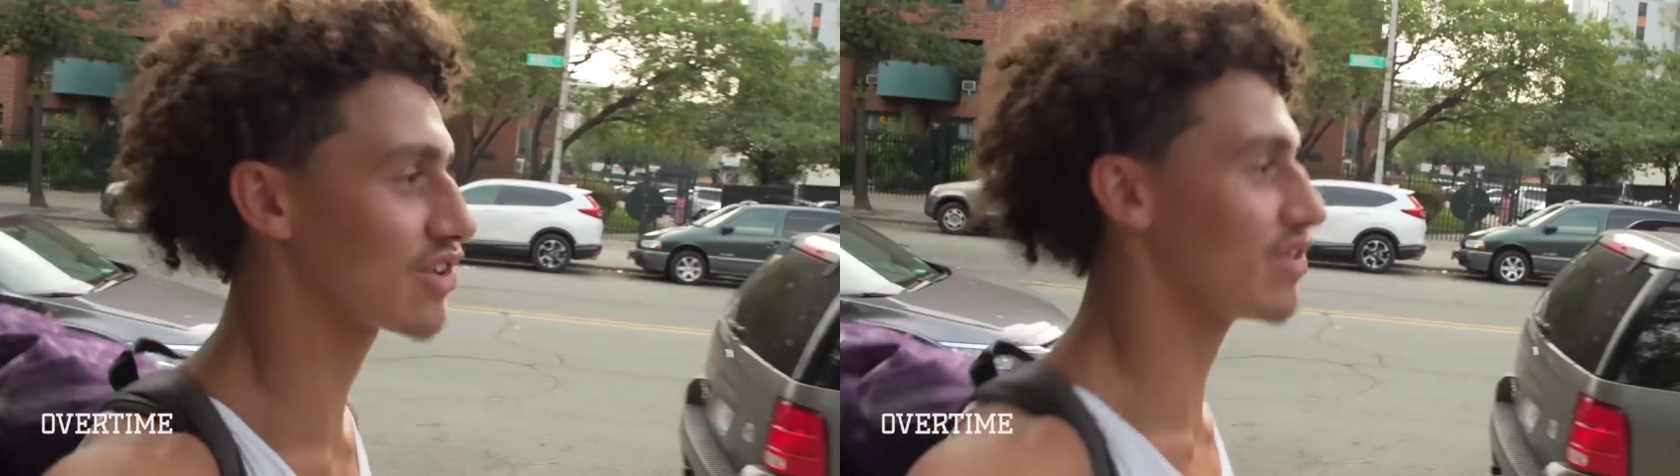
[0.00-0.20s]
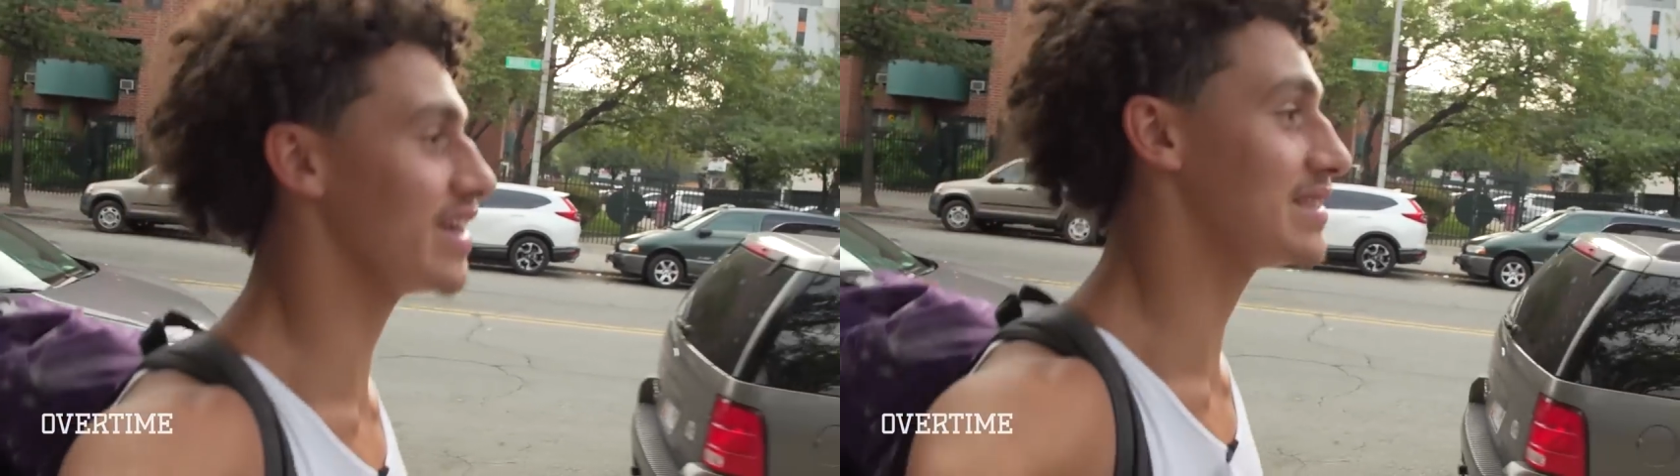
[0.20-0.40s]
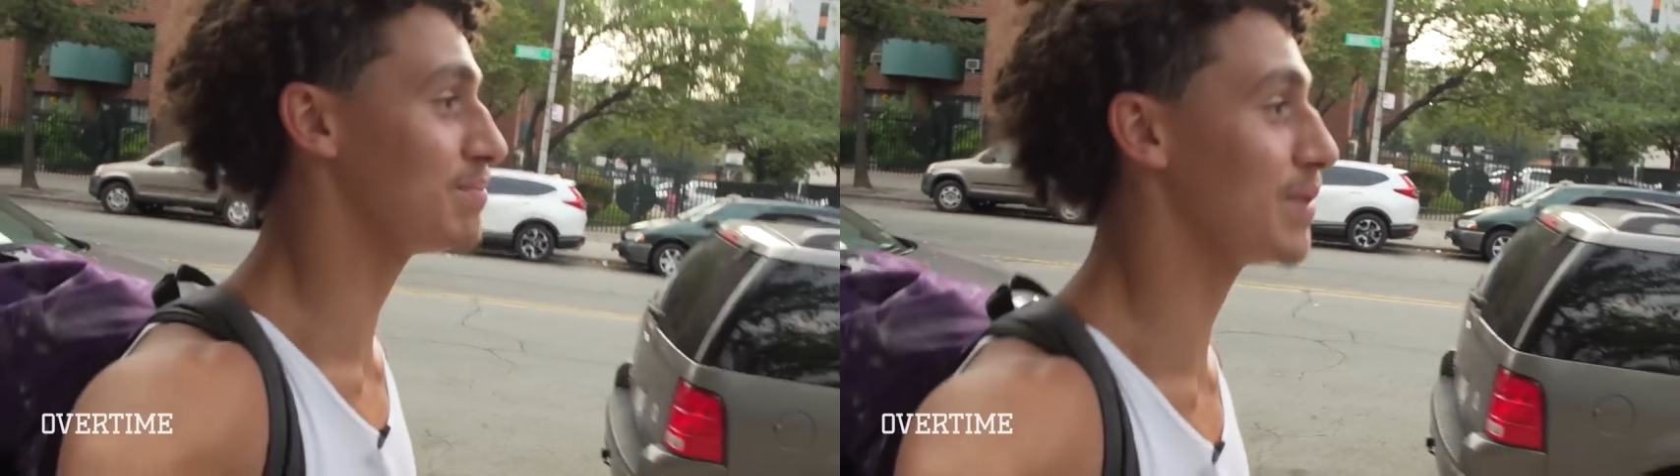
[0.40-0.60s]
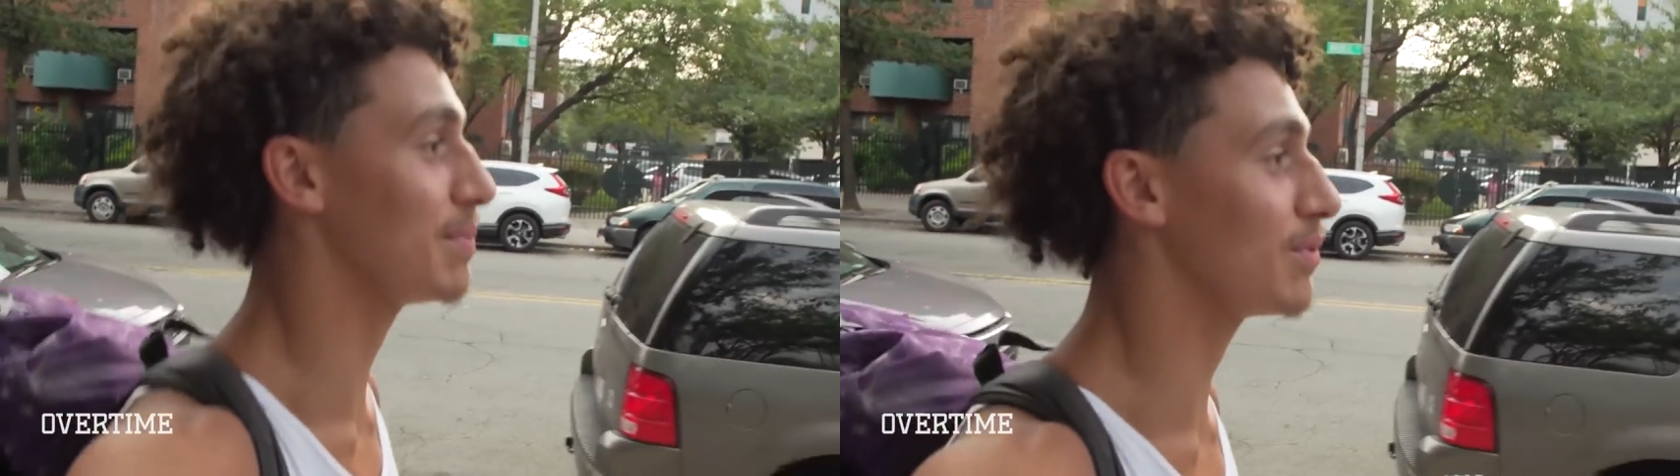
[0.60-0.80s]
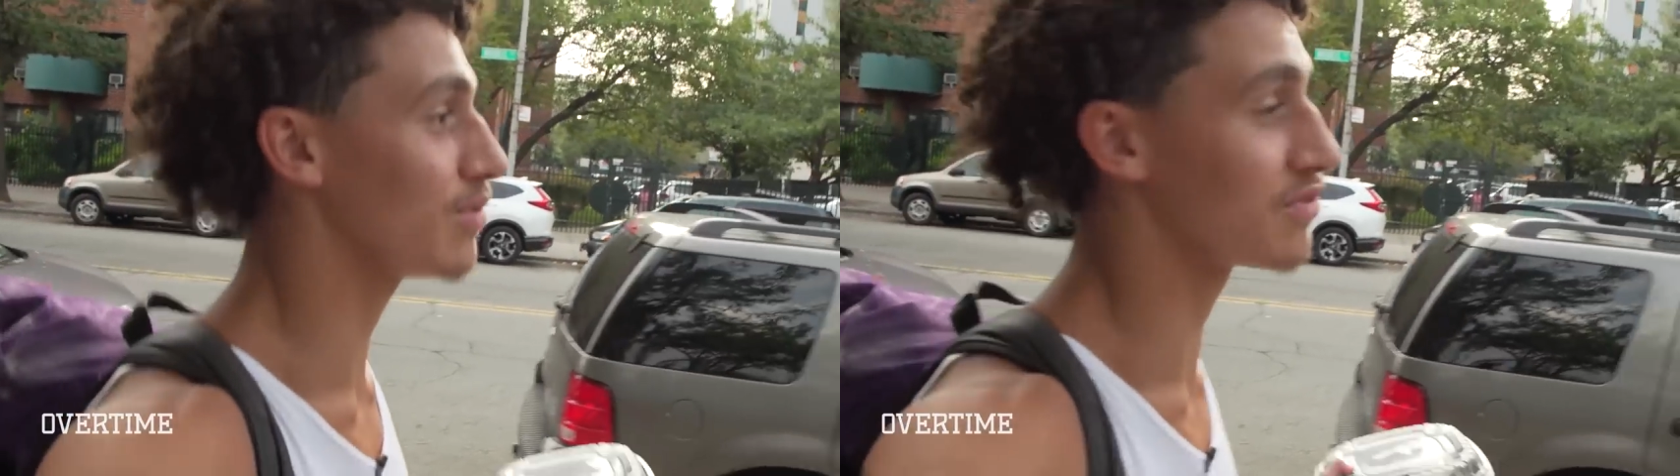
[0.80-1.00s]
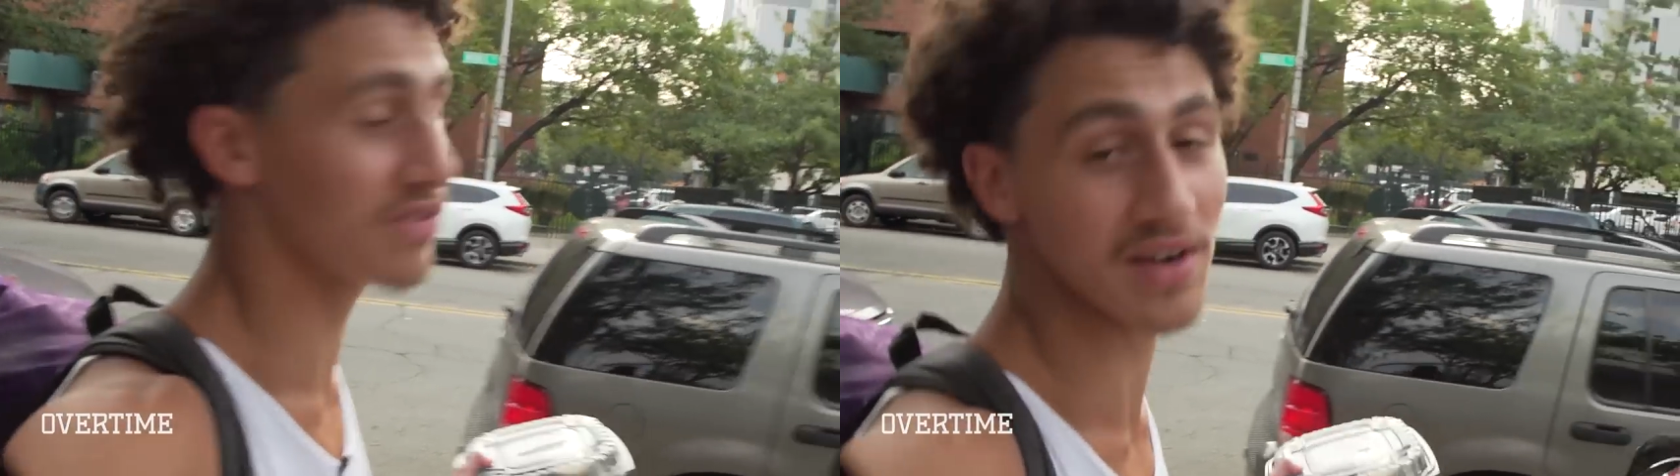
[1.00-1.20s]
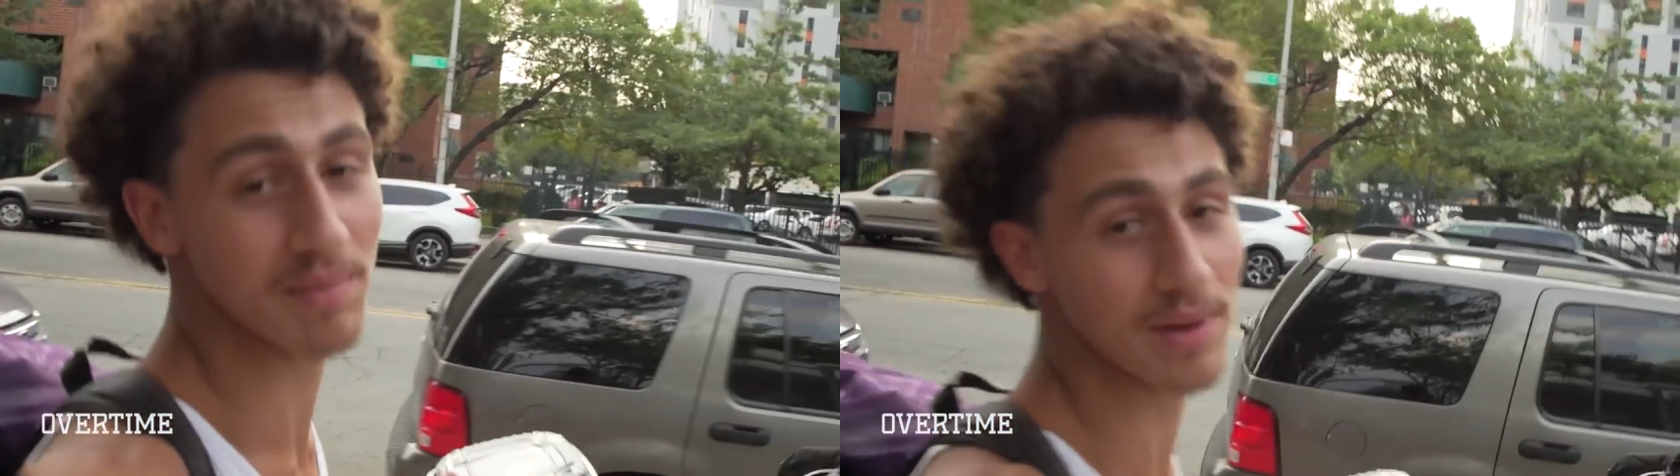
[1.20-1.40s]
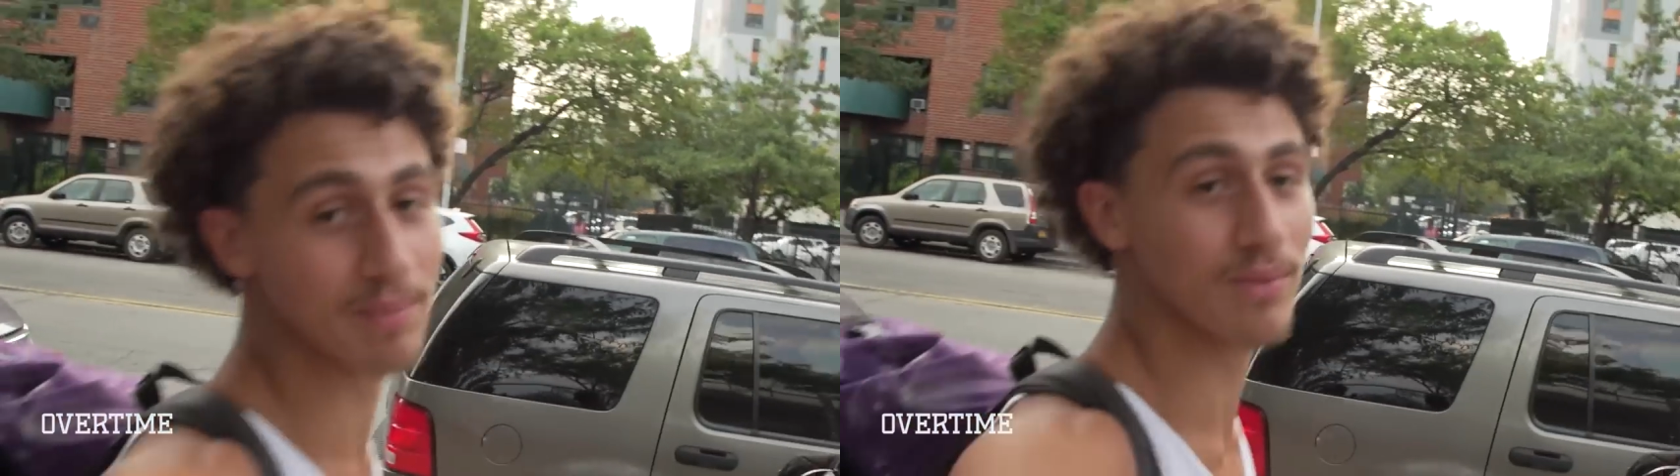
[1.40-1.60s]
crazy people,
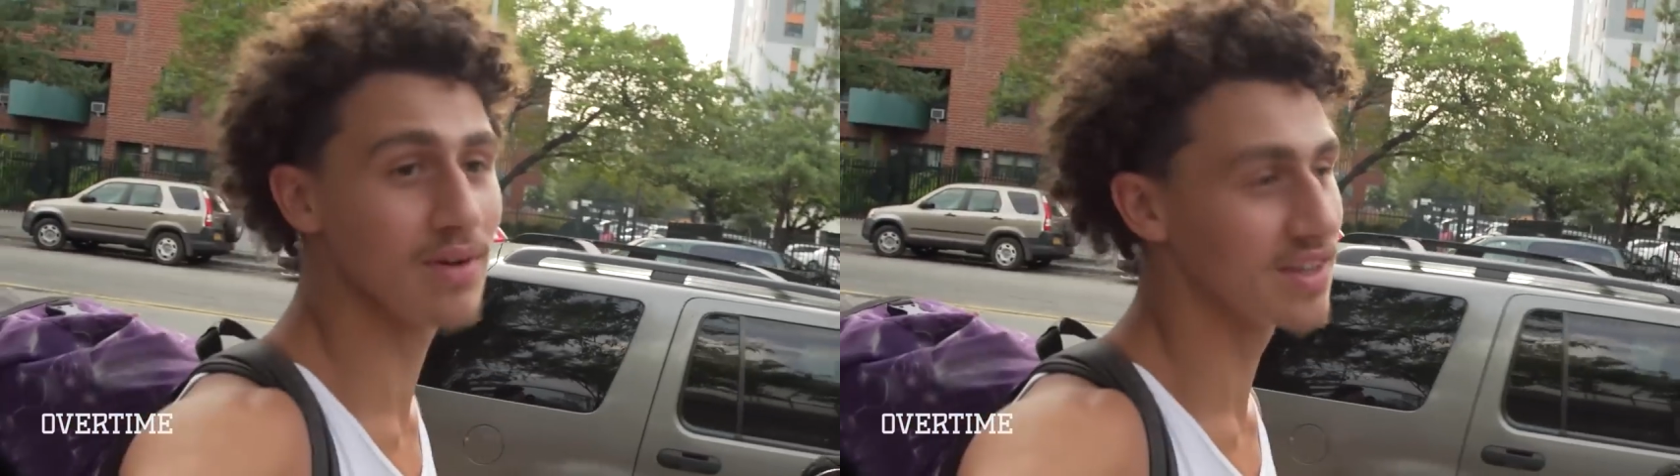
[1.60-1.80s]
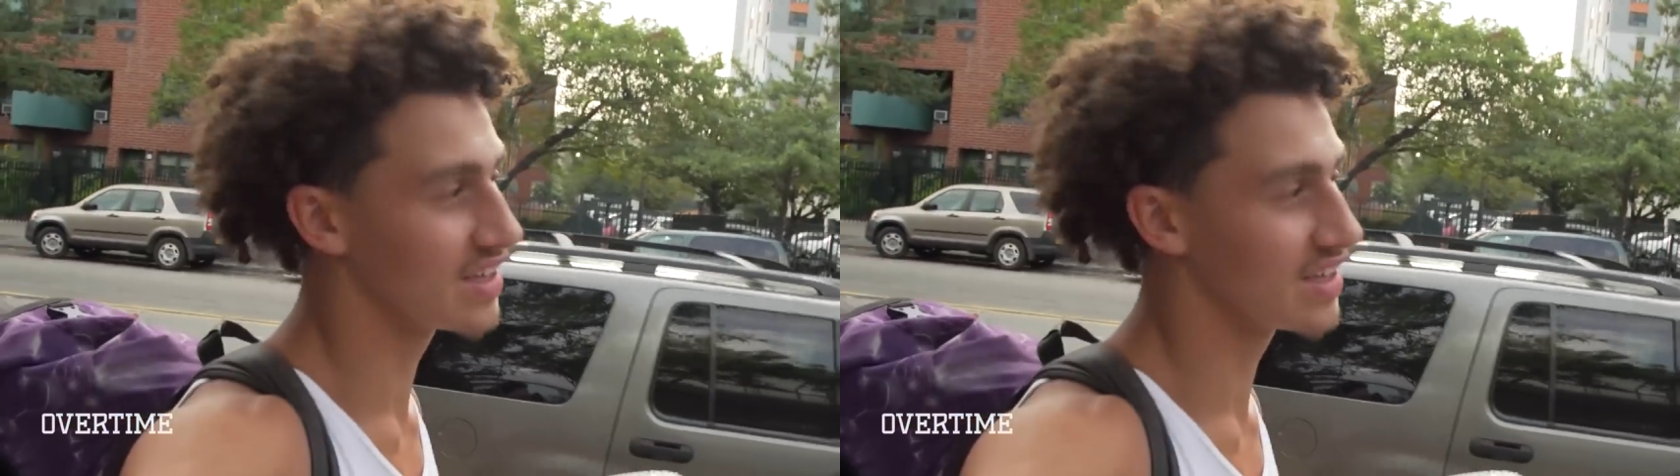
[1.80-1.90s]
funny people.